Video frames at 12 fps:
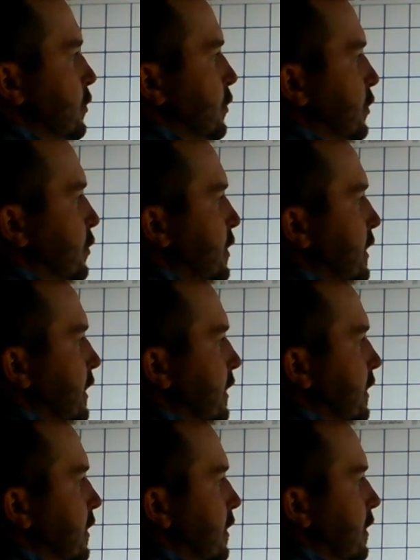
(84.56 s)
3.
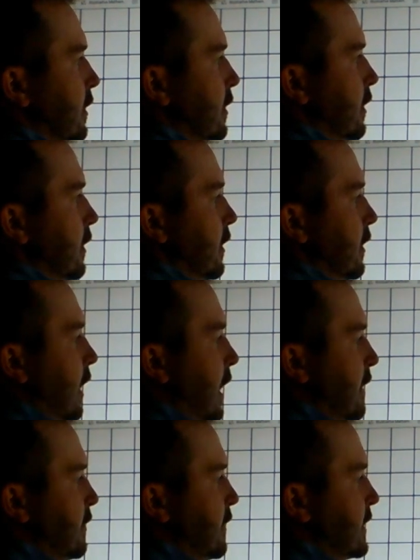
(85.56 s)

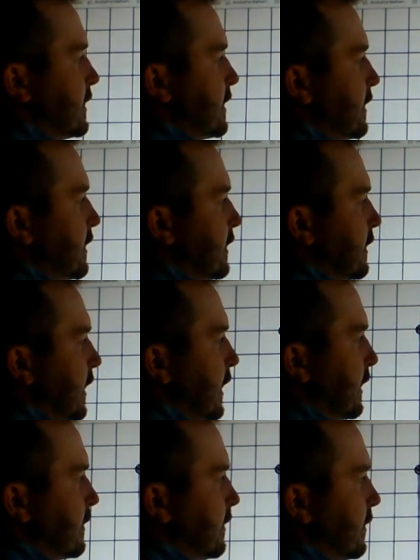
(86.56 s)
I then can
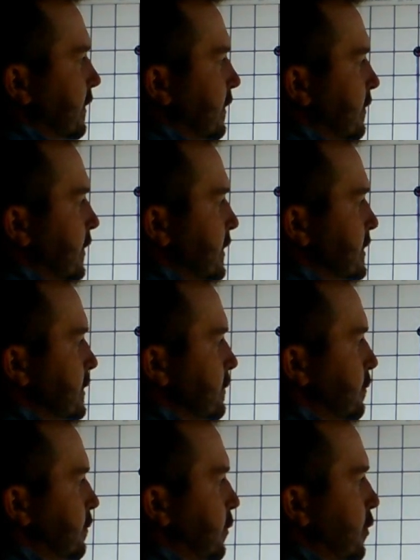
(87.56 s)
connect this
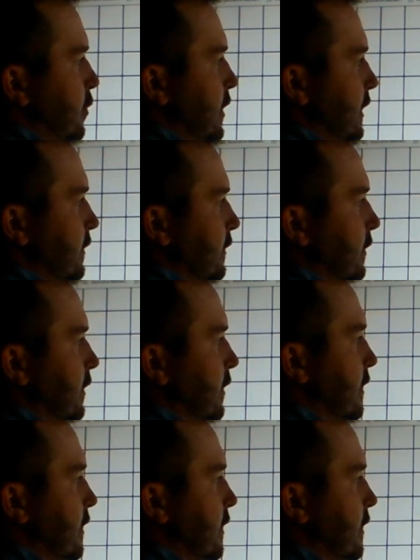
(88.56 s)
point.